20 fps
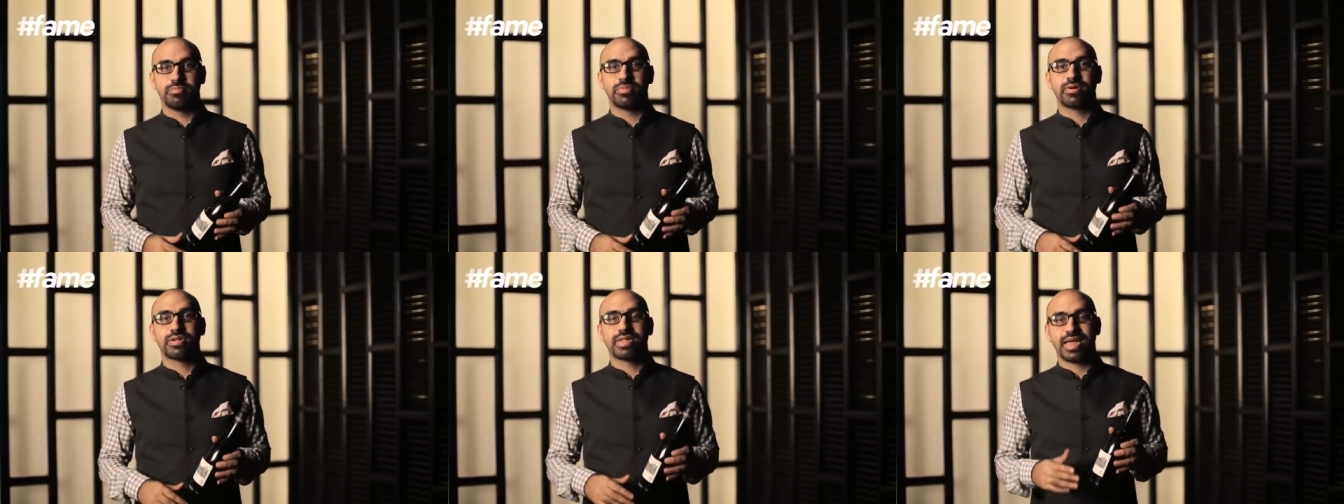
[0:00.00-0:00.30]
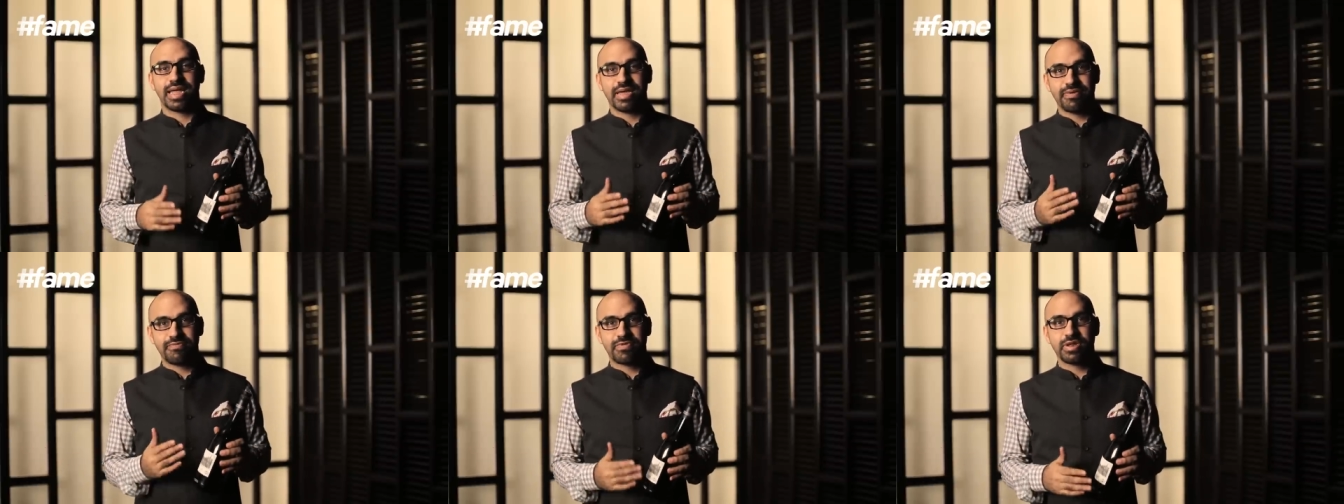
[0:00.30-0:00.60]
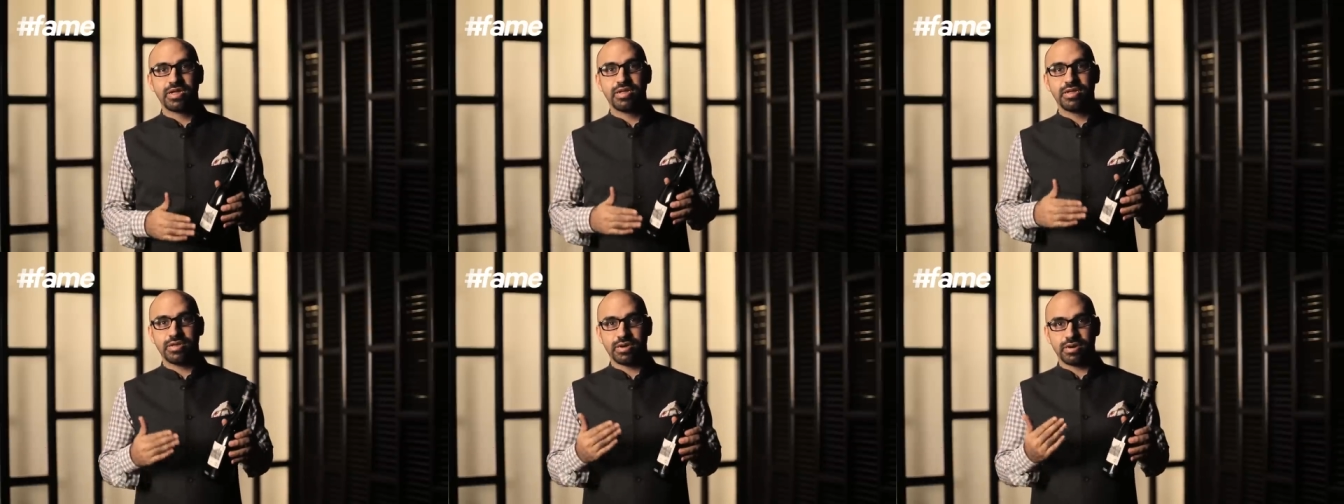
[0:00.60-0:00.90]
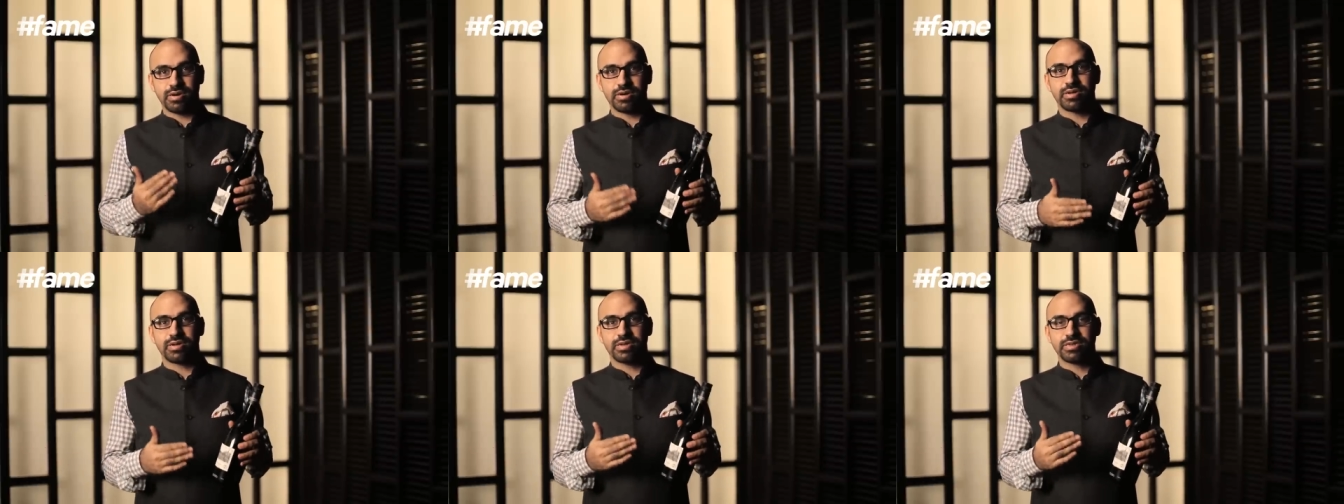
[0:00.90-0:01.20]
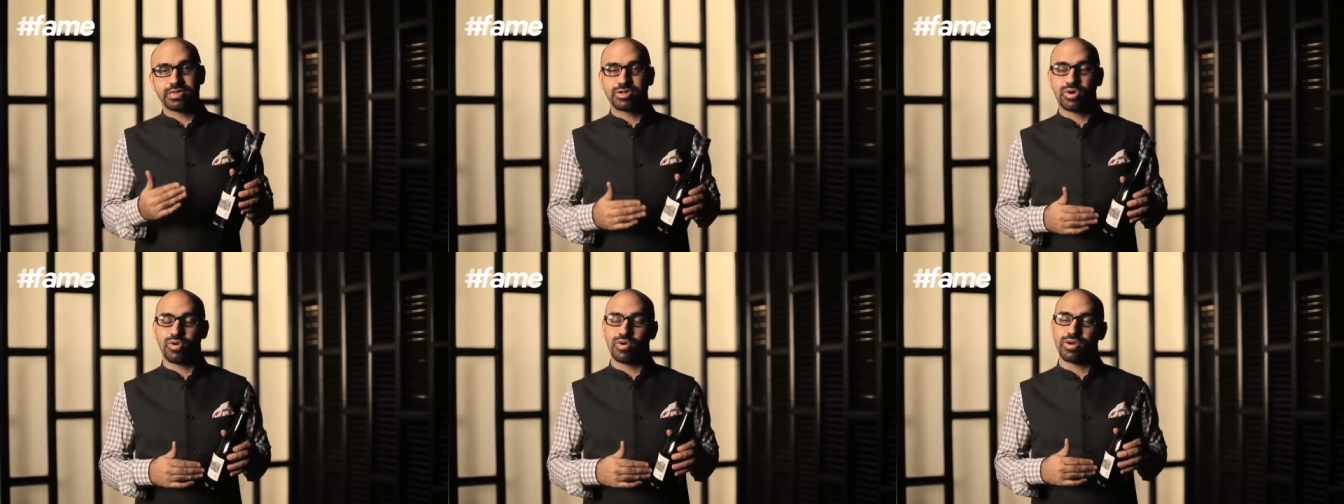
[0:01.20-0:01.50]
but every year
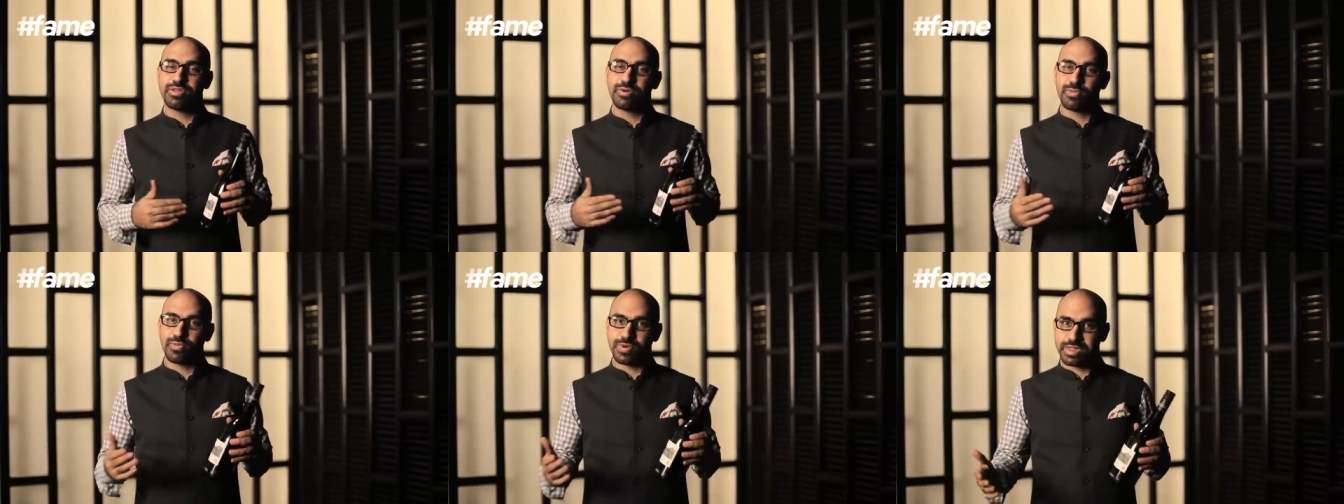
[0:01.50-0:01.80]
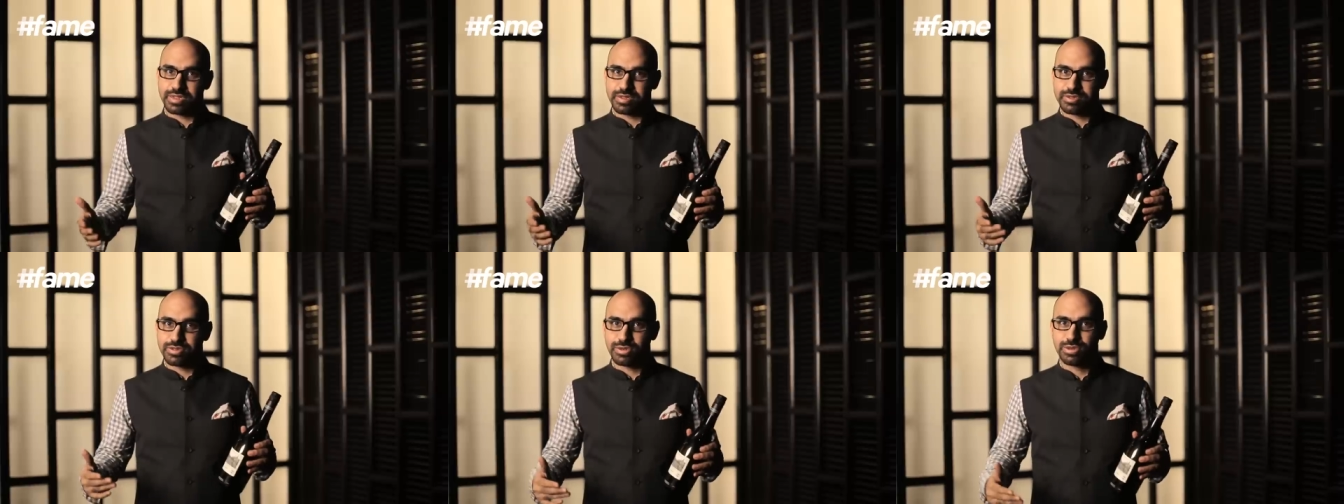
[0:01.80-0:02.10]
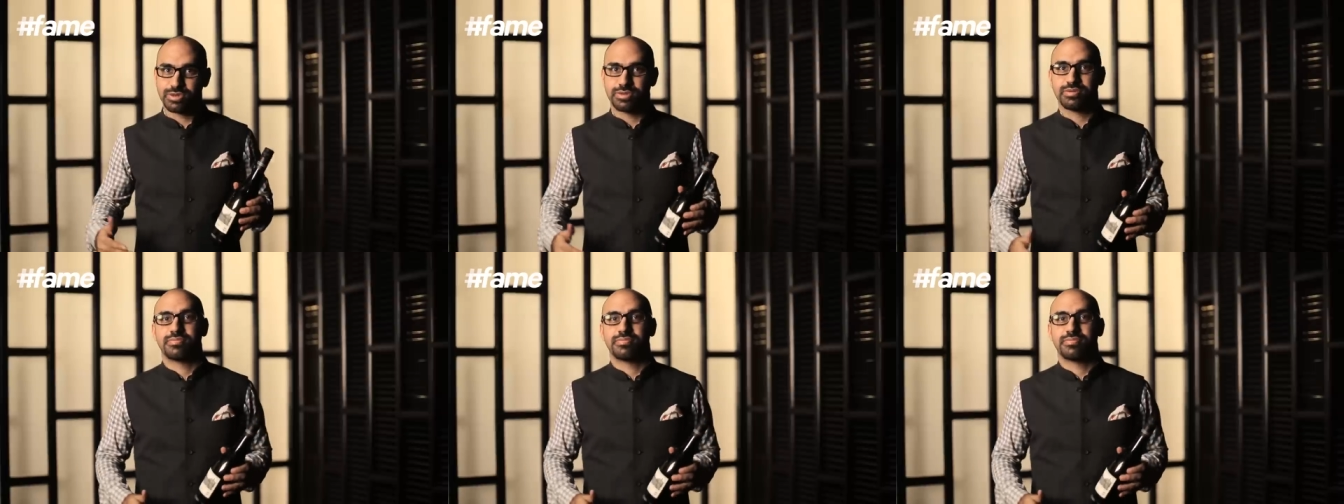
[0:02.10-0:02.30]
is called a vintage.